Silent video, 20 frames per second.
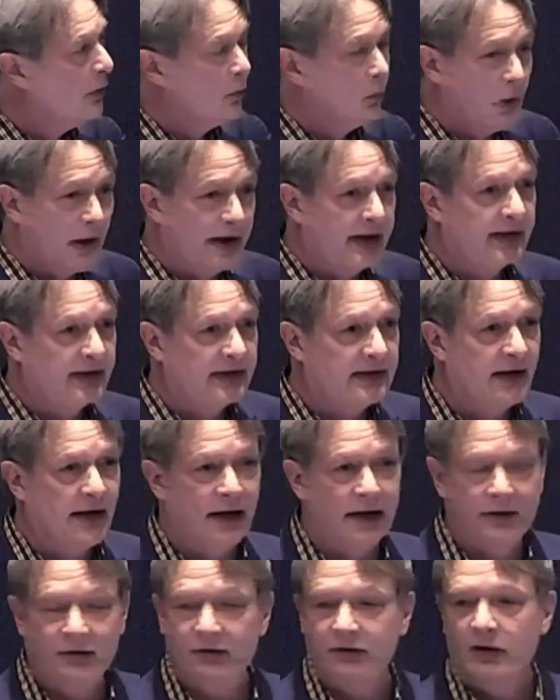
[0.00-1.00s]
What it
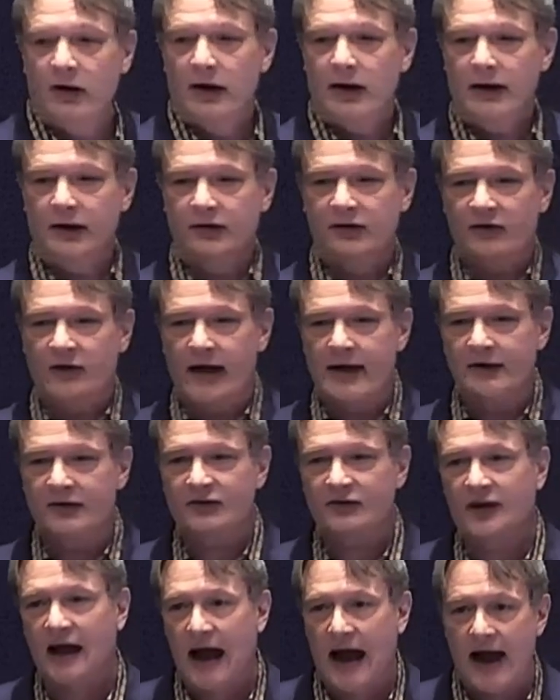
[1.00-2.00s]
does is send
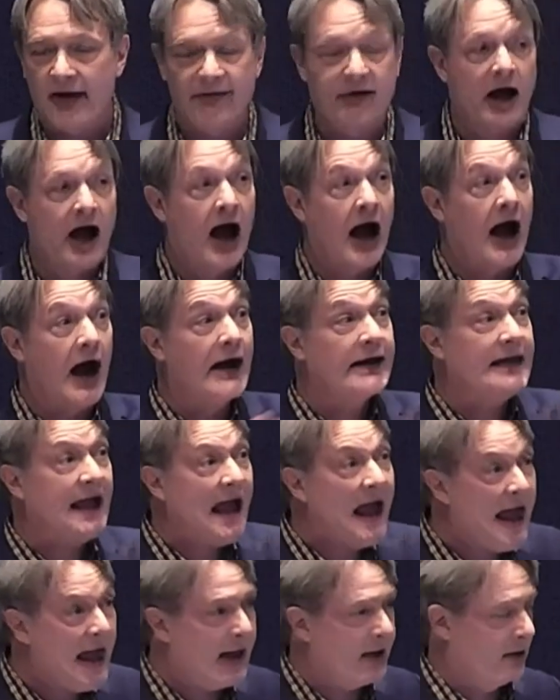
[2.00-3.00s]
staff
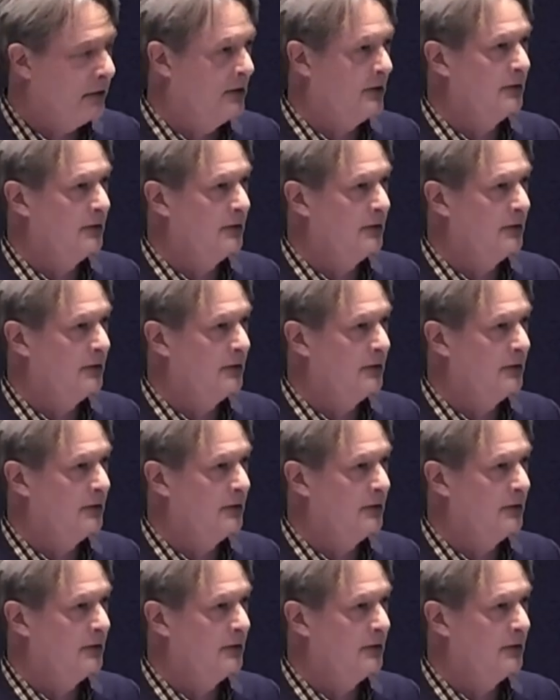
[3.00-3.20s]
again,